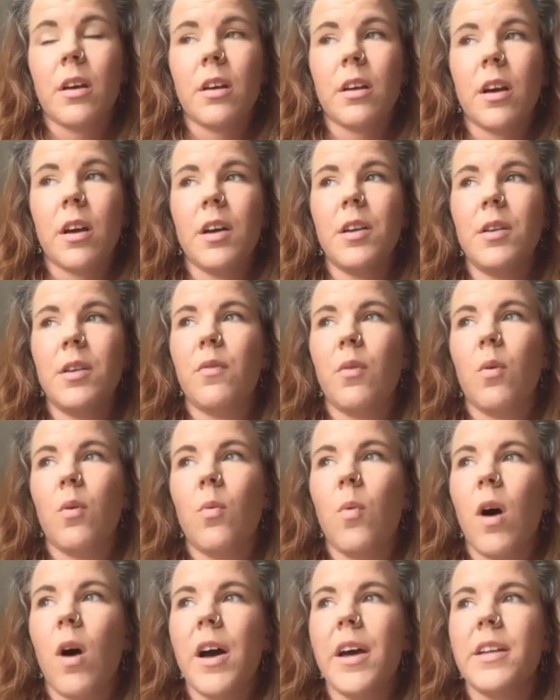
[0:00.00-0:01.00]
kind of
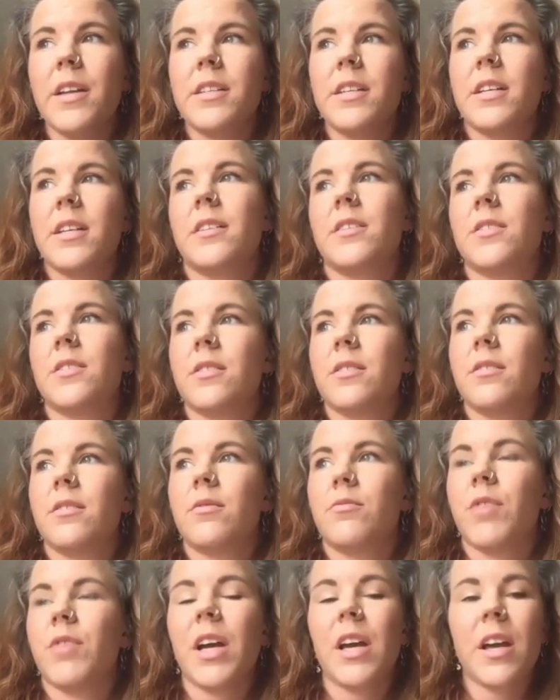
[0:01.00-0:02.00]
why did
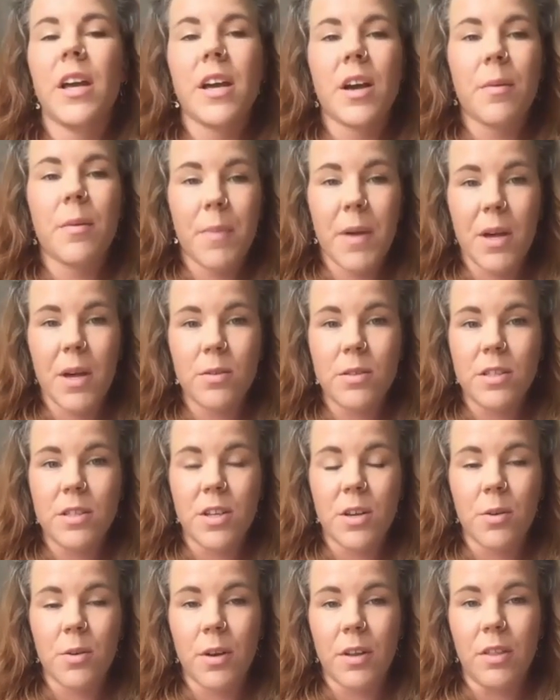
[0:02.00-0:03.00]
rigging appeal to
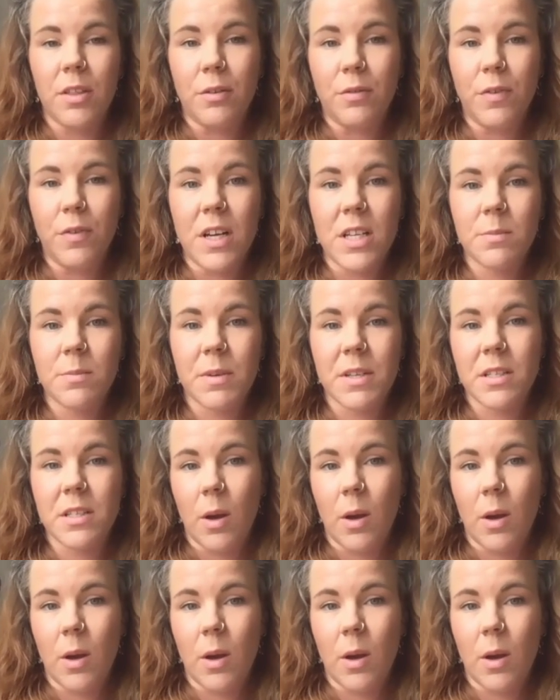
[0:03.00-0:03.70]
you in the first place?